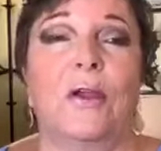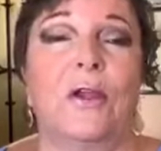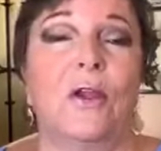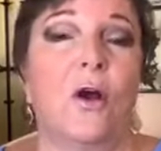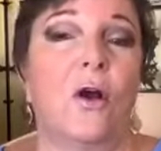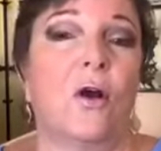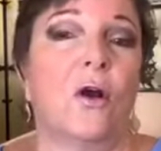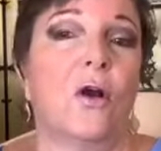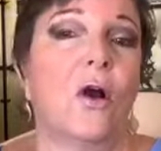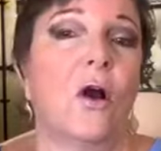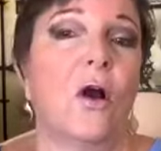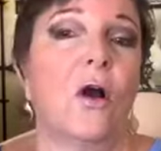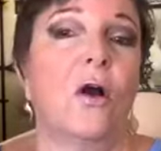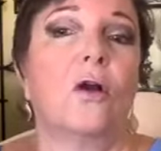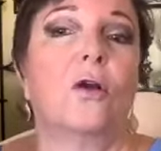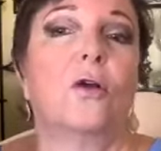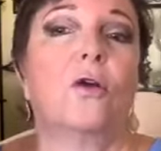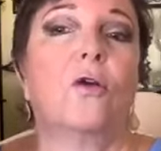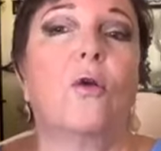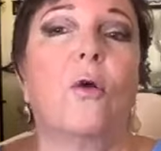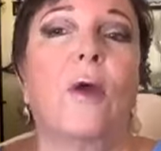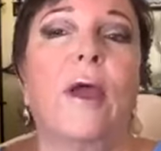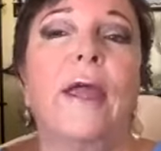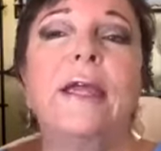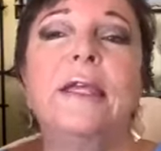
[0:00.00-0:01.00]
in Hong Kong.
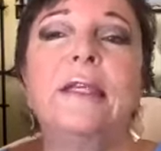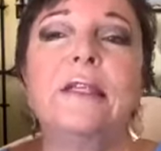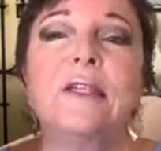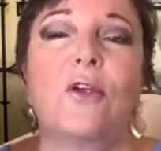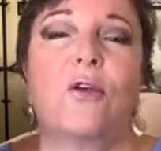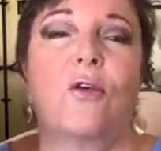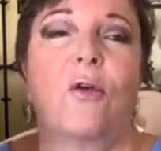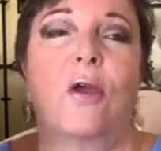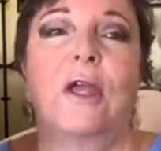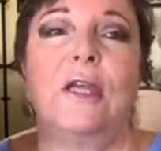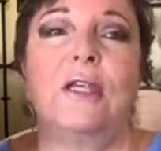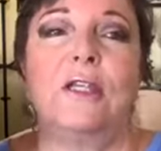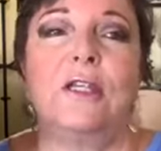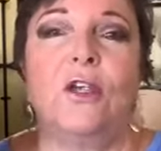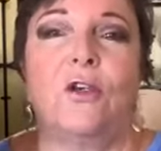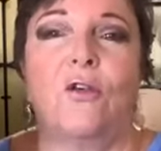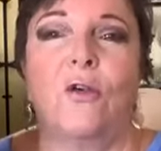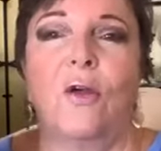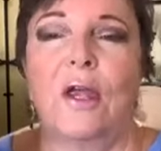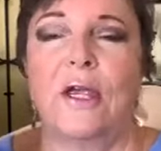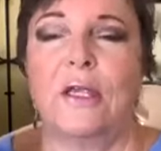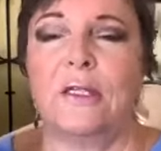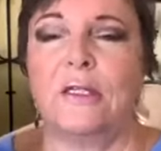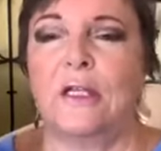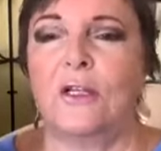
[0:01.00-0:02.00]
Crazy, crazy,
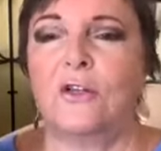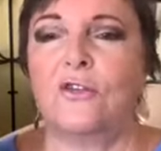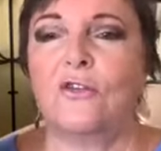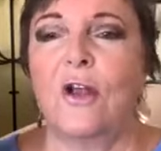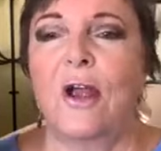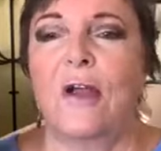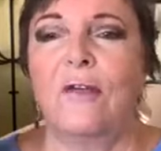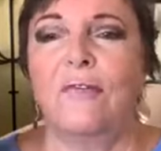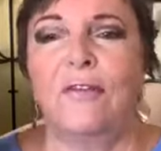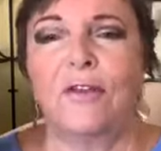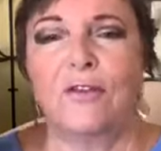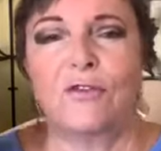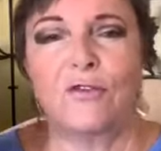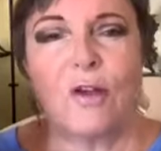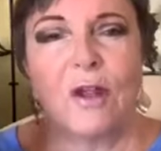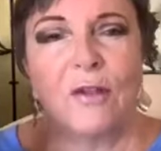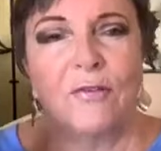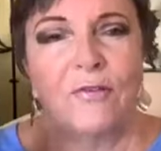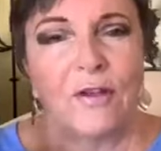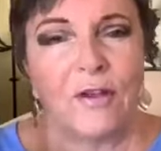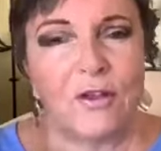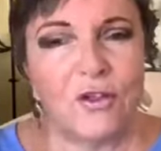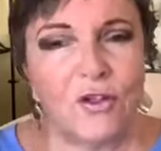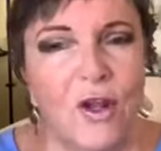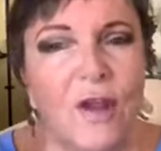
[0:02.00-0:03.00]
crazy. Traffic,
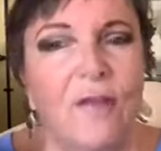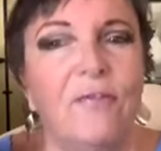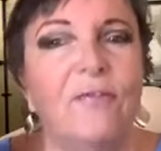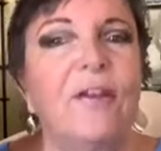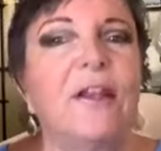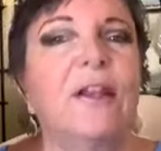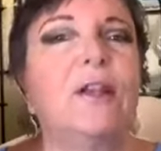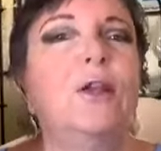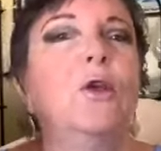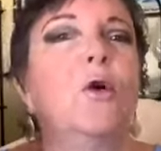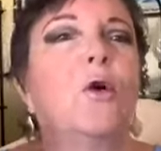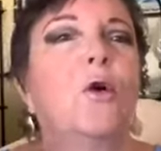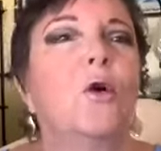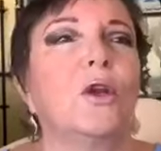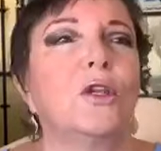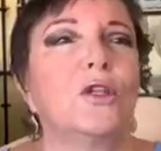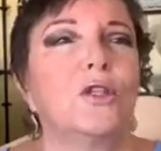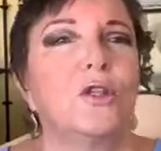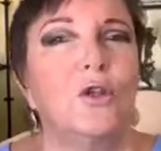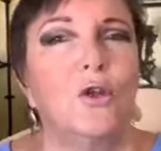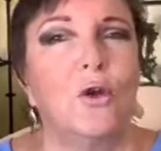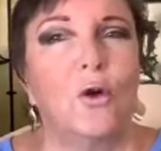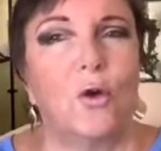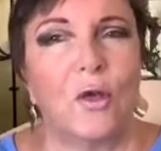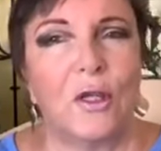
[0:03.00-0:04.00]
traffic, traffic, noise,
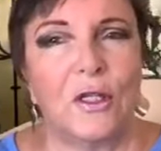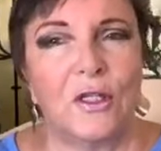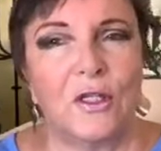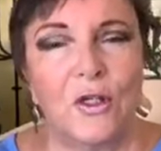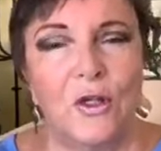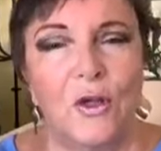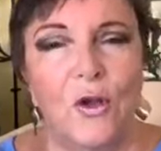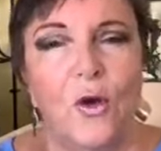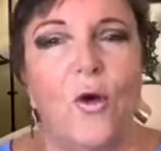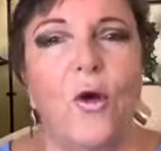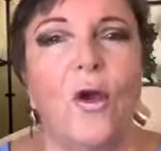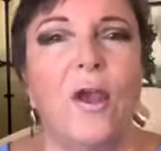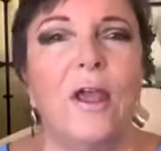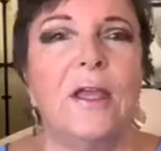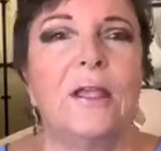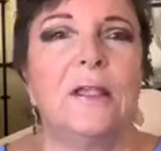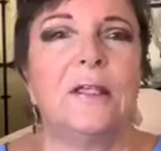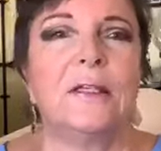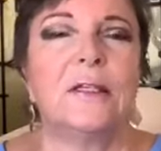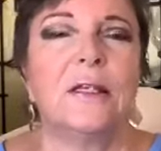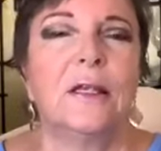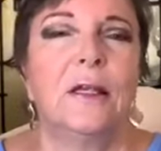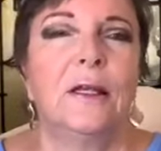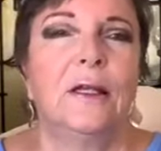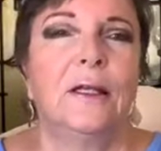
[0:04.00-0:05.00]
noise,
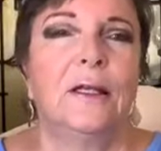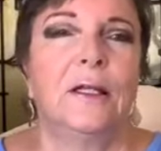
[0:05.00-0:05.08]
noise.